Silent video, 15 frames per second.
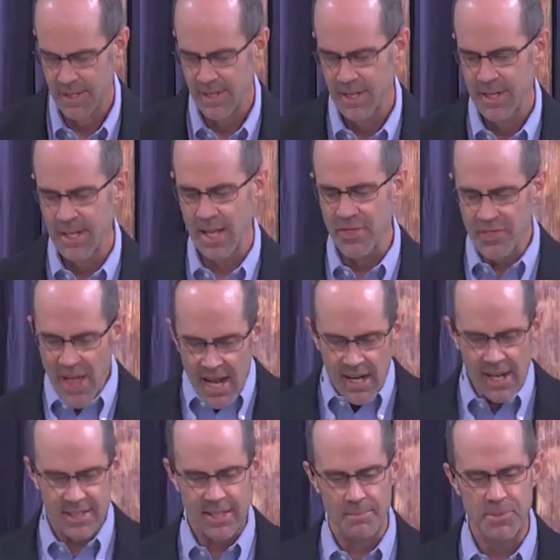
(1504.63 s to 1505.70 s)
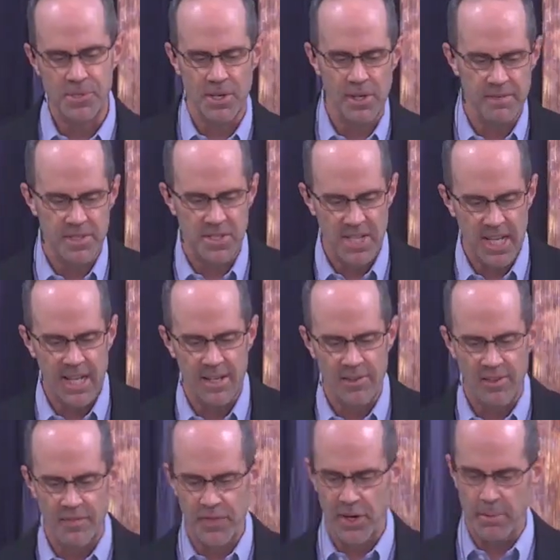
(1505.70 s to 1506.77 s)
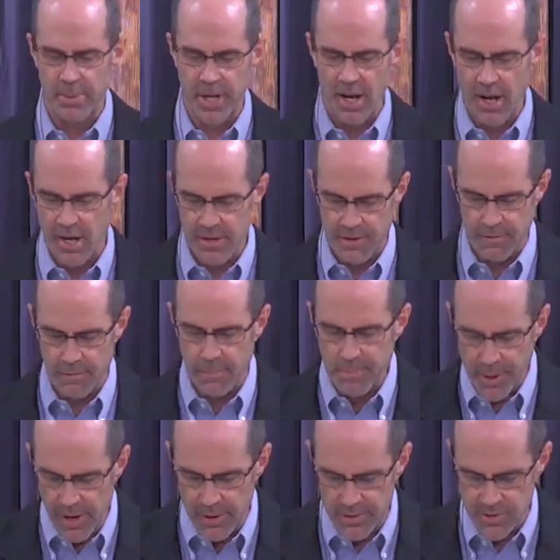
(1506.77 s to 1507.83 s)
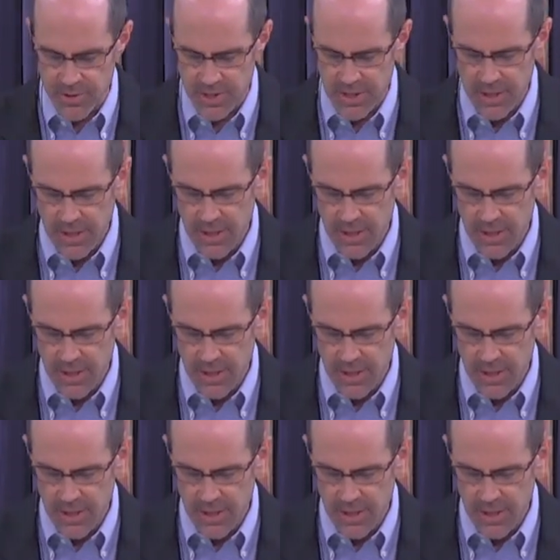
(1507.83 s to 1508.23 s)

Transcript: and then let them serve as deacons if they're beyond reproach.